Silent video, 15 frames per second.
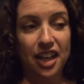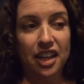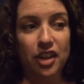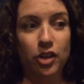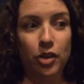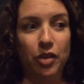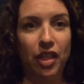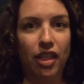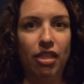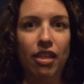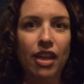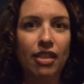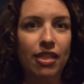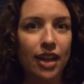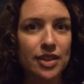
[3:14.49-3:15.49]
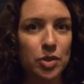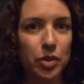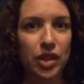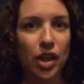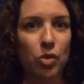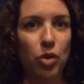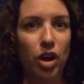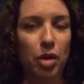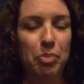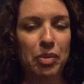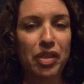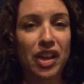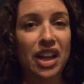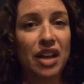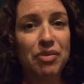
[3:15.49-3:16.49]
they think that's what they want,
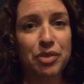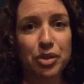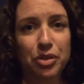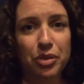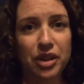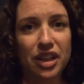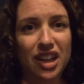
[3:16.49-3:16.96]
but then after 3